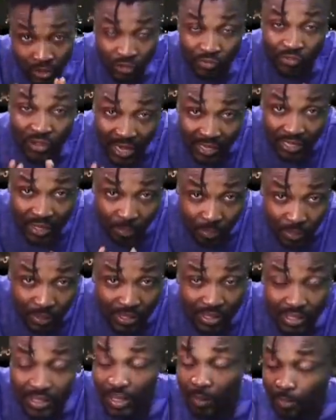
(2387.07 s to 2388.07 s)
If you are the
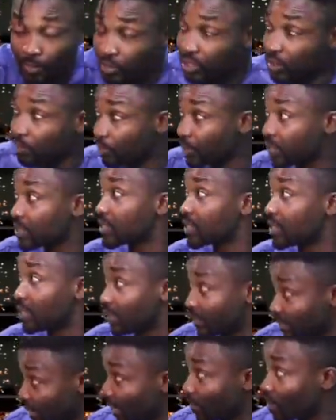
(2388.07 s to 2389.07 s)
president, put the
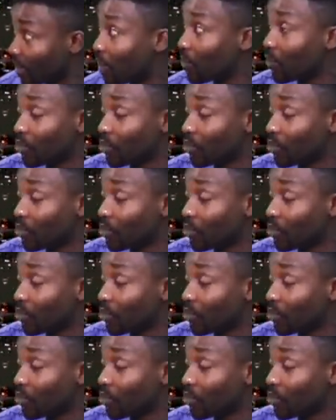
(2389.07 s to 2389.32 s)
president now. You I